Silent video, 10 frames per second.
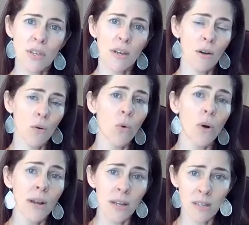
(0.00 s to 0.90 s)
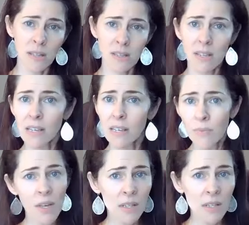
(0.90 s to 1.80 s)
and our organs, like
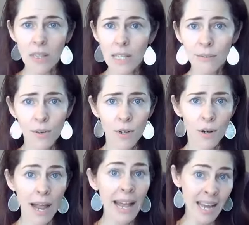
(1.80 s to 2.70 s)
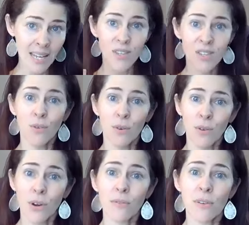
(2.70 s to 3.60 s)
liver and central
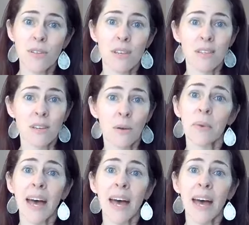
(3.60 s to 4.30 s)
nervous system.